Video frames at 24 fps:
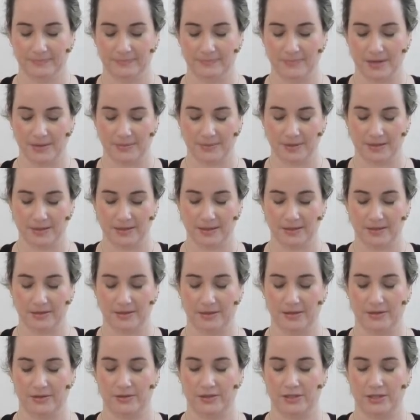Maybe tuck
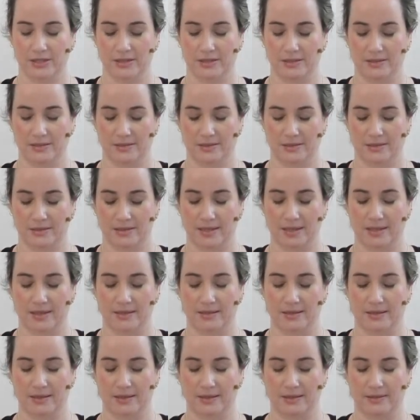your chin
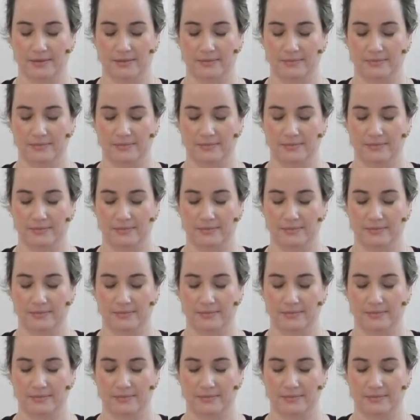slightly.